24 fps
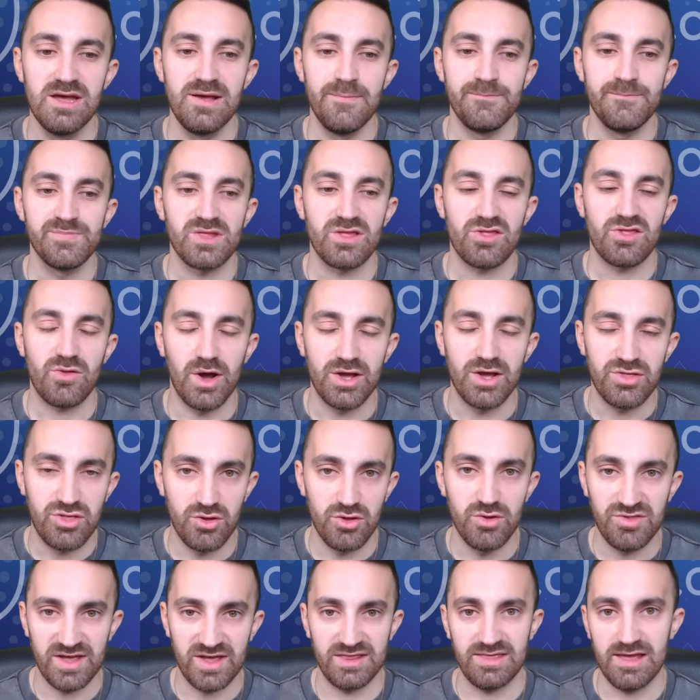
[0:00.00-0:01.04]
So I
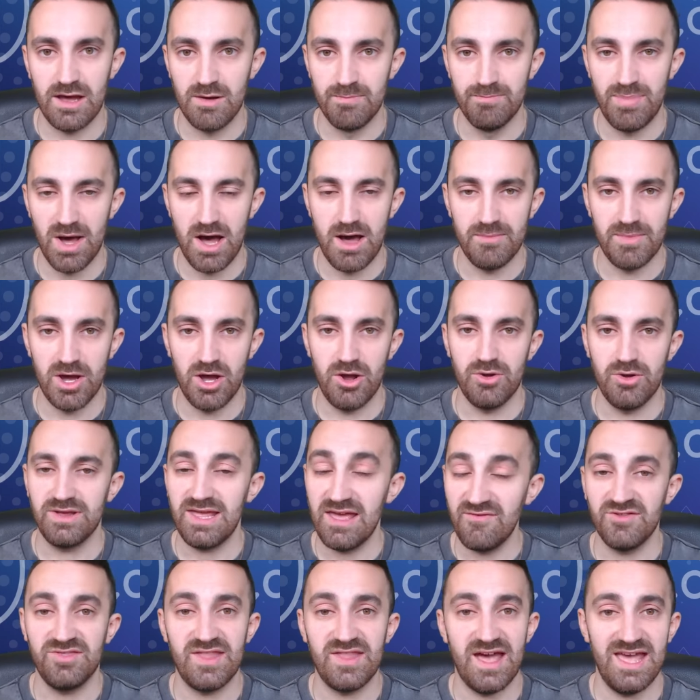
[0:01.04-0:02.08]
do think that Mbeumo,
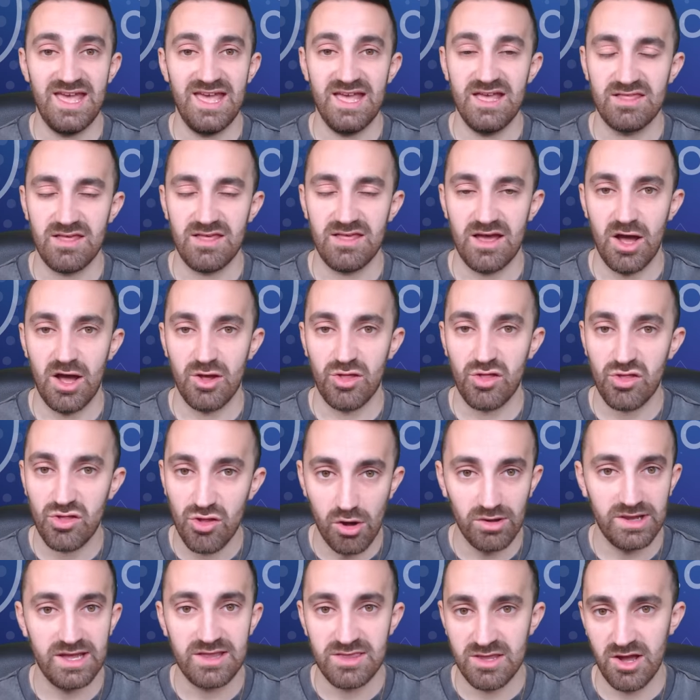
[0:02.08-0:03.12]
given that he's a
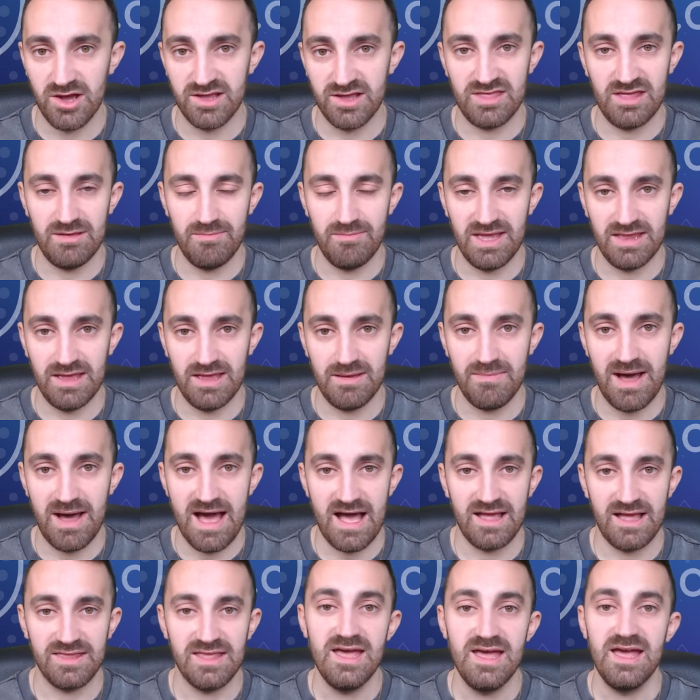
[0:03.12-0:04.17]
solid 90-minute
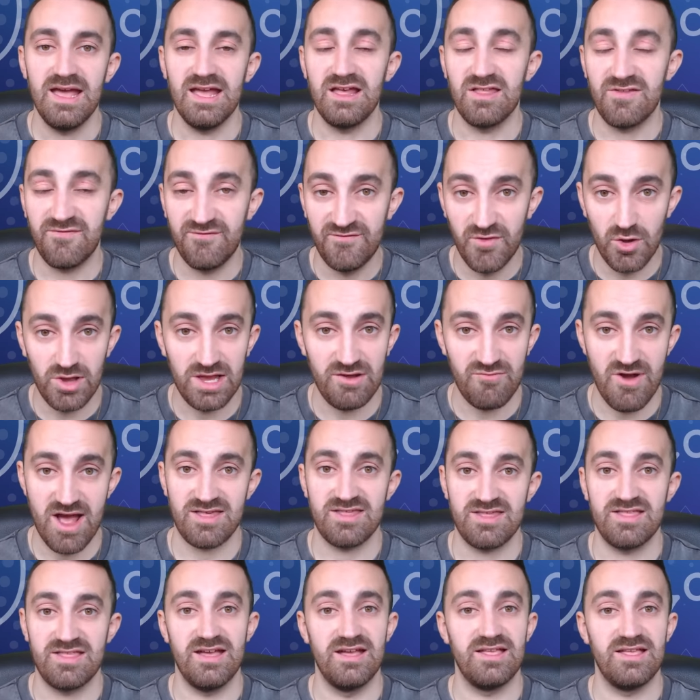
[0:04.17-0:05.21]
man, he's fully
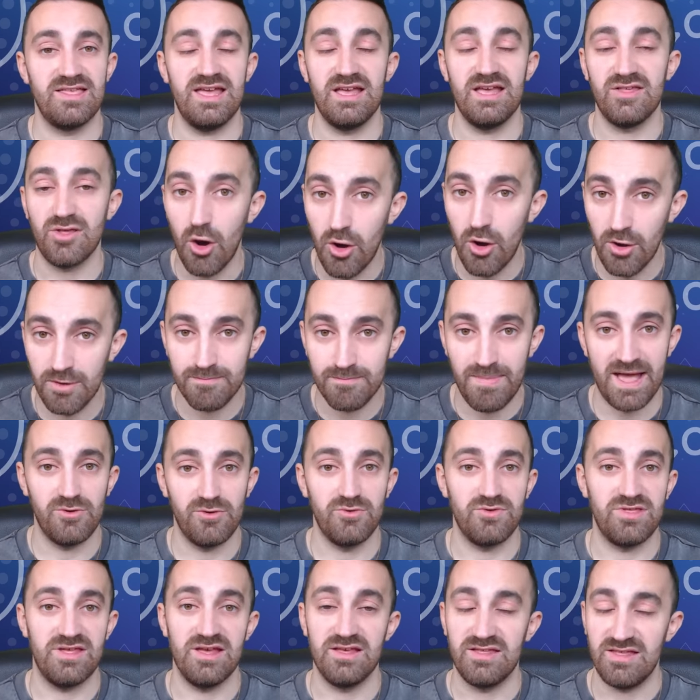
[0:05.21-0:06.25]
rested, he's on
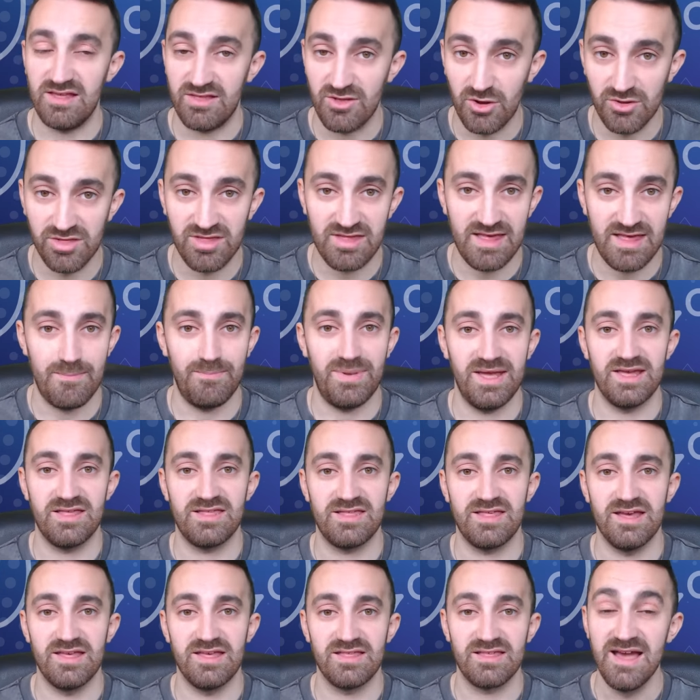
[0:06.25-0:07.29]
penalties, he's on set
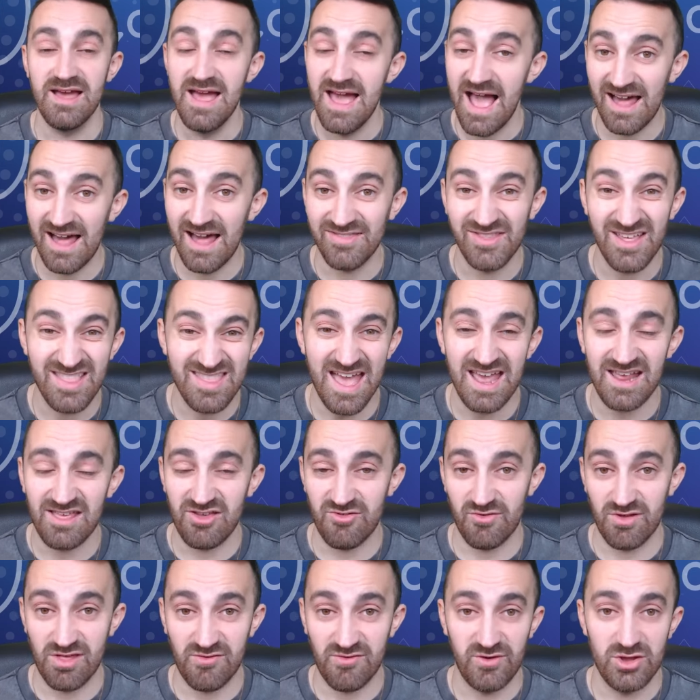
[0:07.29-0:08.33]
pieces, and the
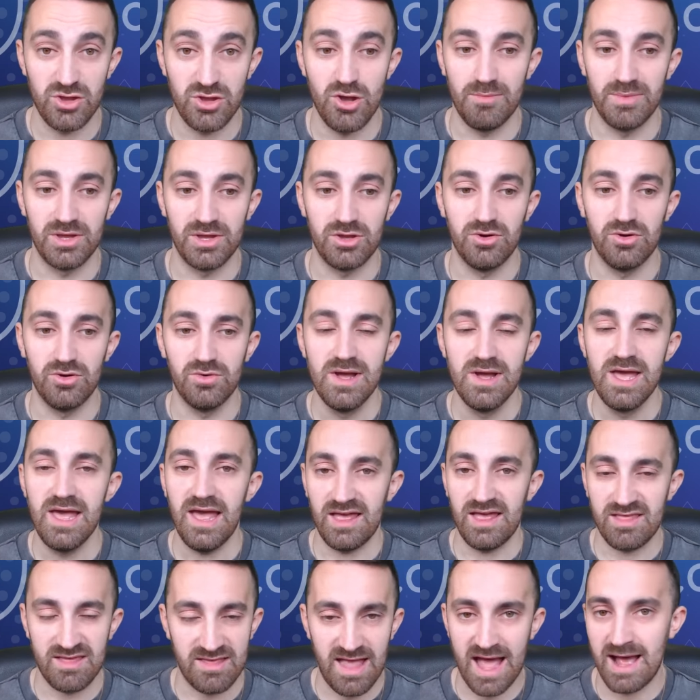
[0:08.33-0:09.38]
data is phenomenal,
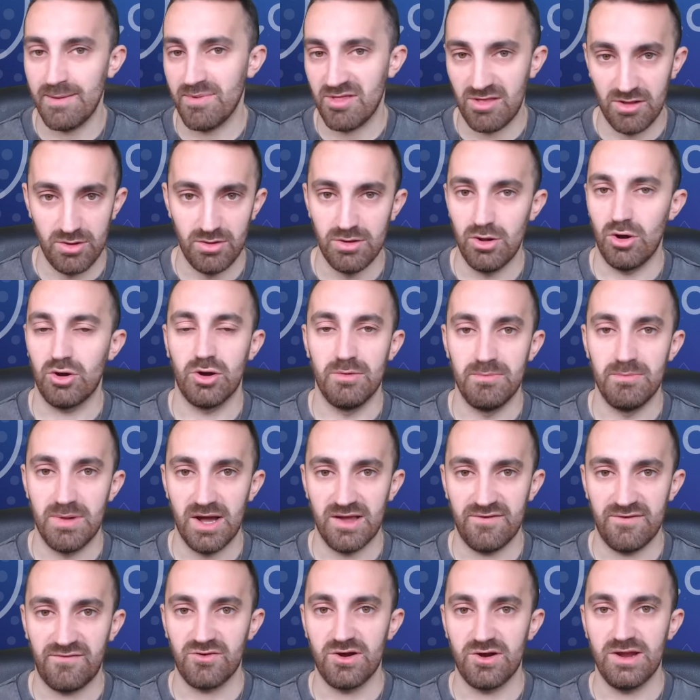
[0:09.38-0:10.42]
is an absolute lock on
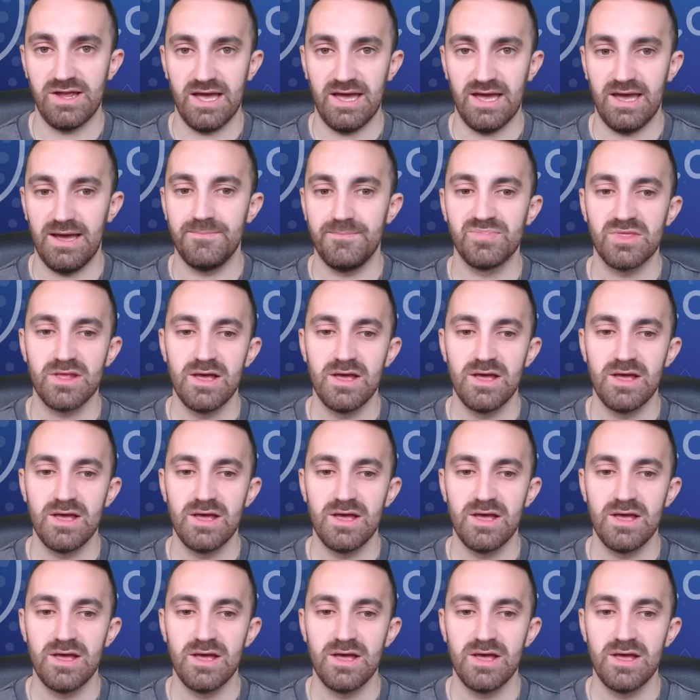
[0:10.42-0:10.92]
my free hit.